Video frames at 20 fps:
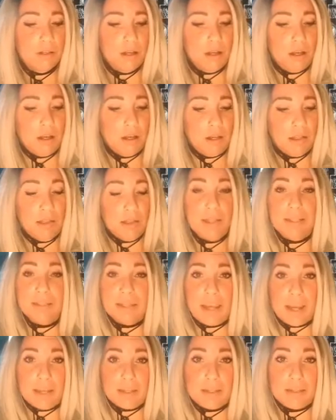on a
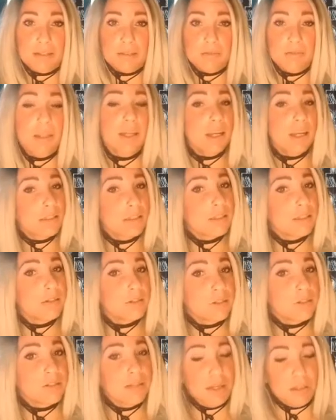deck, and it's
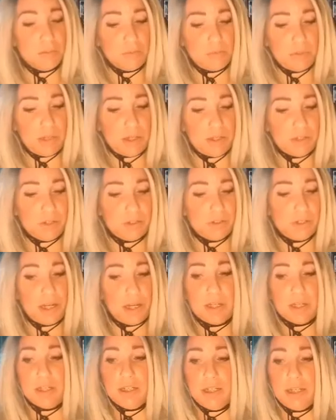understandable, I
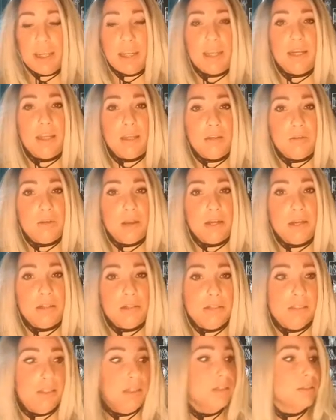understand. And again, I
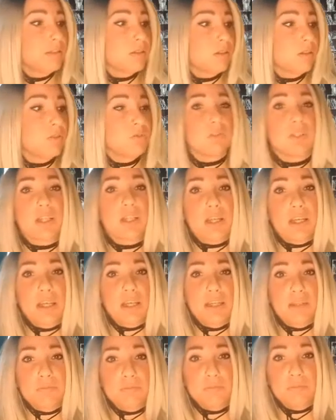acquired these over
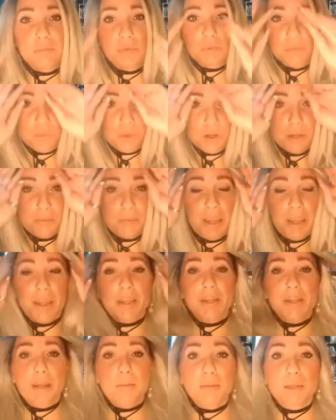time, before
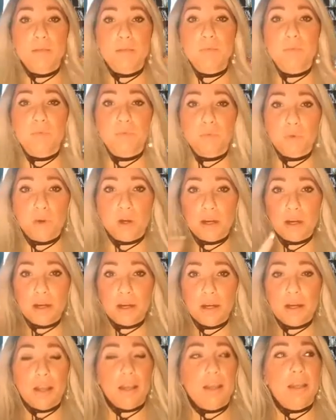pandemic,
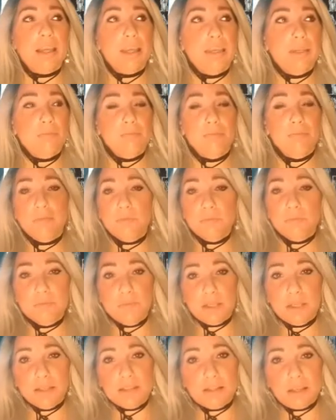before I
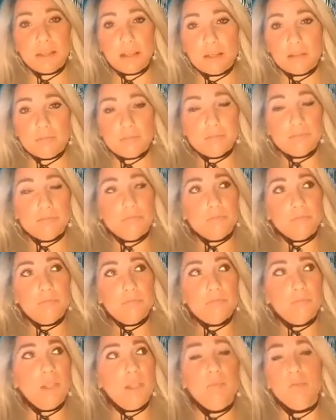was
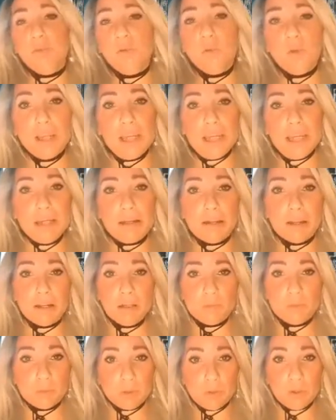employed,
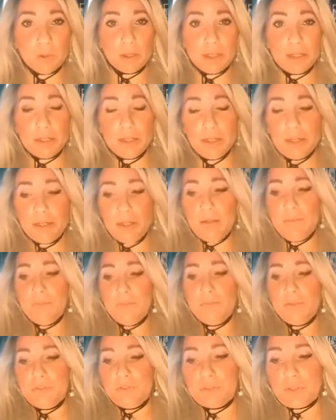unemployed.
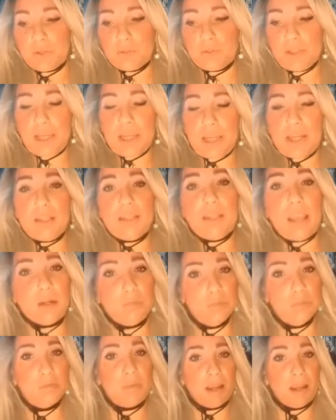So again, you got to
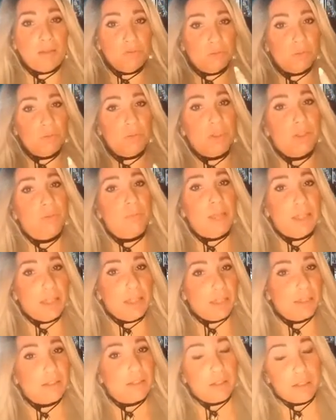be mindful with your
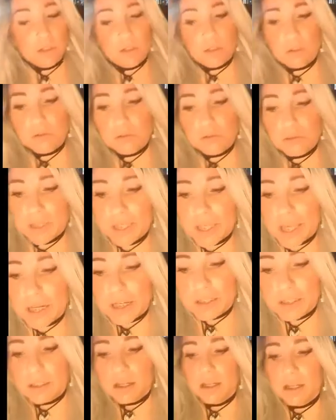monies, and I totally get
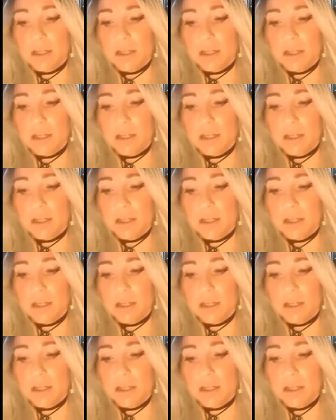it.